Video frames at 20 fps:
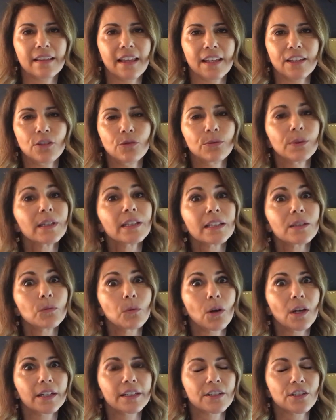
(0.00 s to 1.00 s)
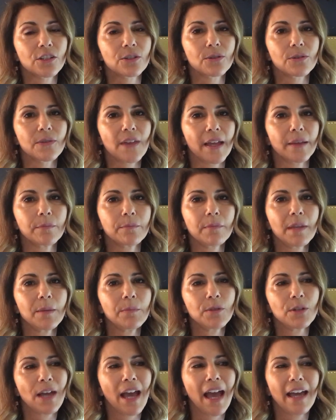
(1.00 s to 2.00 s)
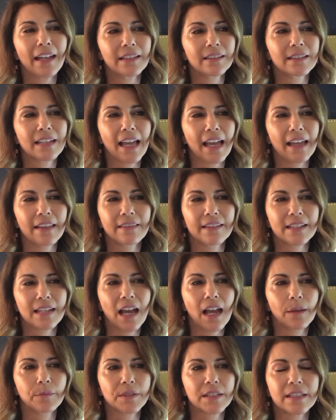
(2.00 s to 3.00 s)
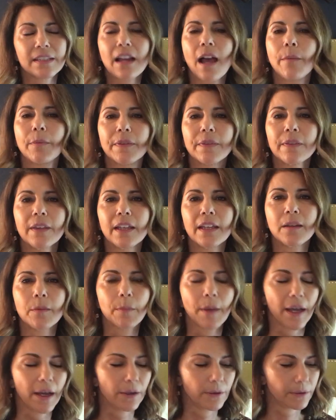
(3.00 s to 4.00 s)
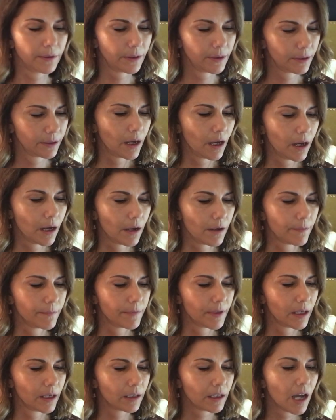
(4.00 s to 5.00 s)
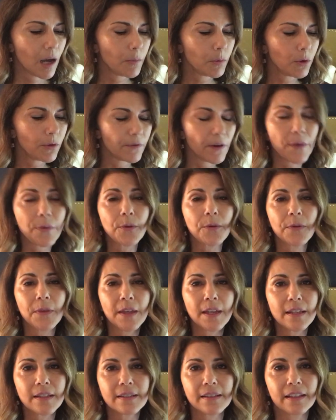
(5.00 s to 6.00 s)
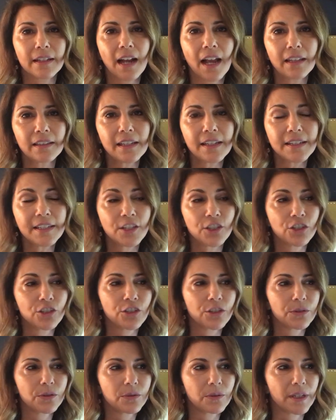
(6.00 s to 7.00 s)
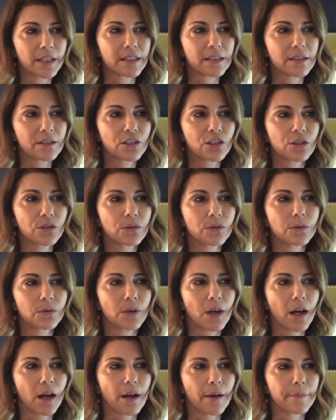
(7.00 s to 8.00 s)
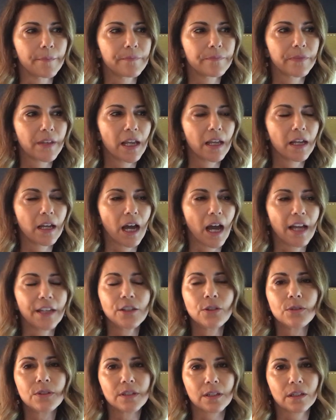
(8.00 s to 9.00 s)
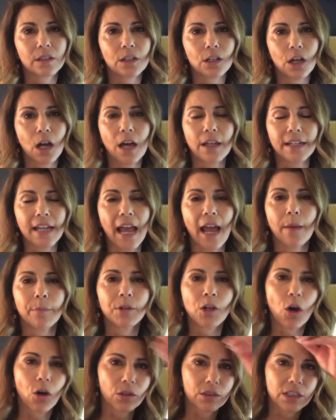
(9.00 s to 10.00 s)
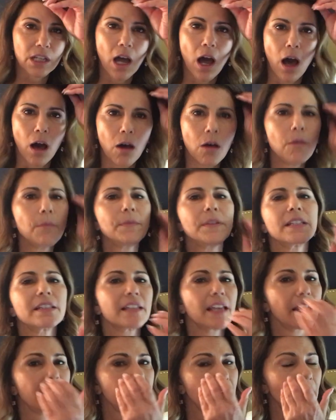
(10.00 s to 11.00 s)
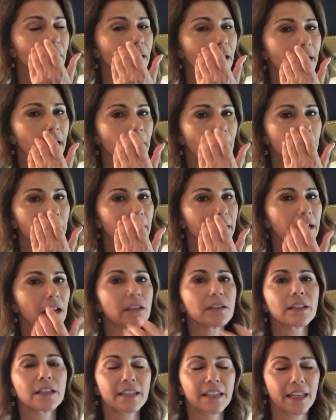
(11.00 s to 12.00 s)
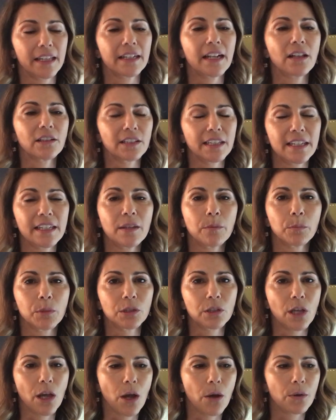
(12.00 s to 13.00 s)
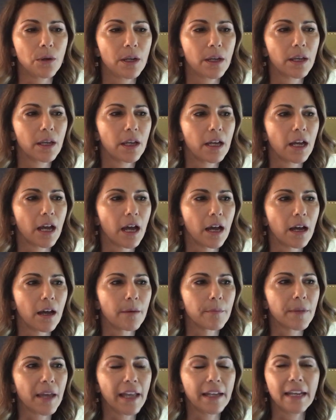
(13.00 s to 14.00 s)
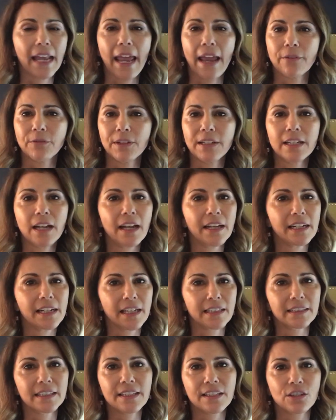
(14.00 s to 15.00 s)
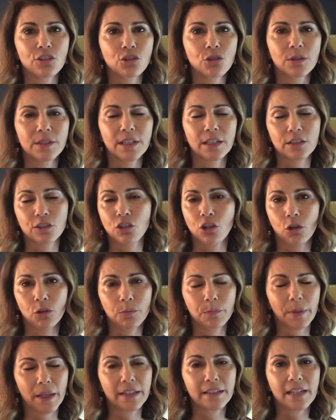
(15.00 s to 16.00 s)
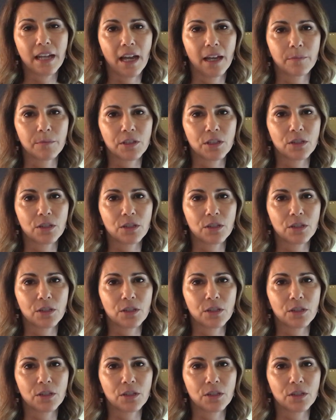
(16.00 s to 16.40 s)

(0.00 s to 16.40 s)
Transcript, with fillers: that you really want to do that maybe you hadn't had the time to stop and think about. A couple of other things that I like to do is to, I use an app called Calm, C-A-L-M, and I'll link it below. And every night I listen to an adult bedtime